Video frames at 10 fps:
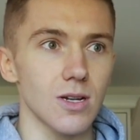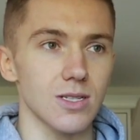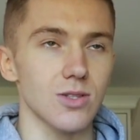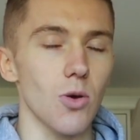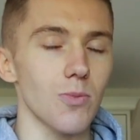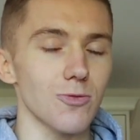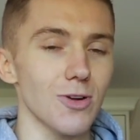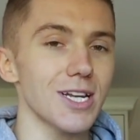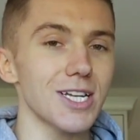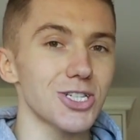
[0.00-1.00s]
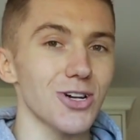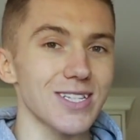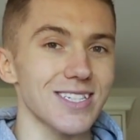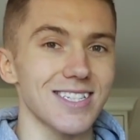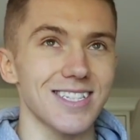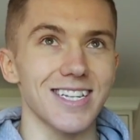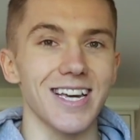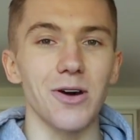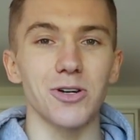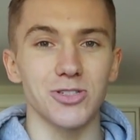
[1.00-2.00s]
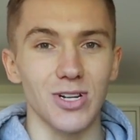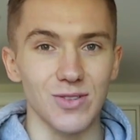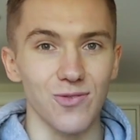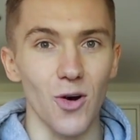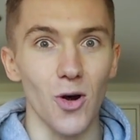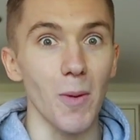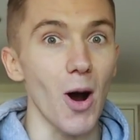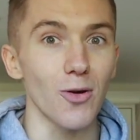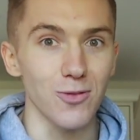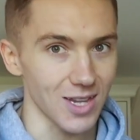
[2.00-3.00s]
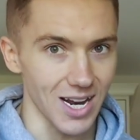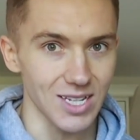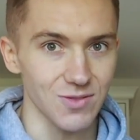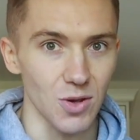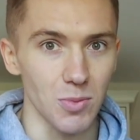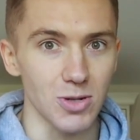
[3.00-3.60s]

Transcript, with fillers: Like, so I'm really interested to see how I transform over the next few